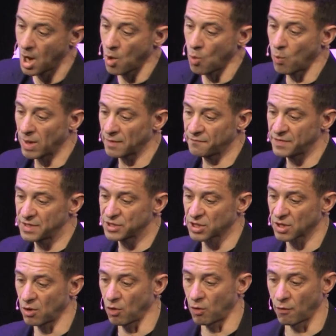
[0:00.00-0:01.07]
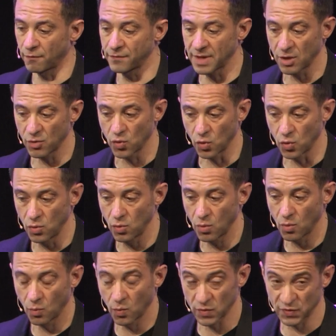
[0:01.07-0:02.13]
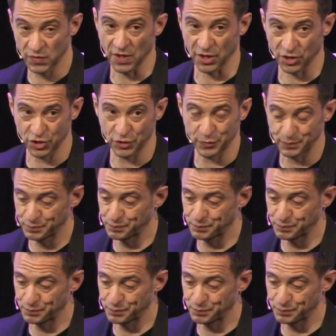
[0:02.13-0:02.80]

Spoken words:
One feature of Yahoo was search.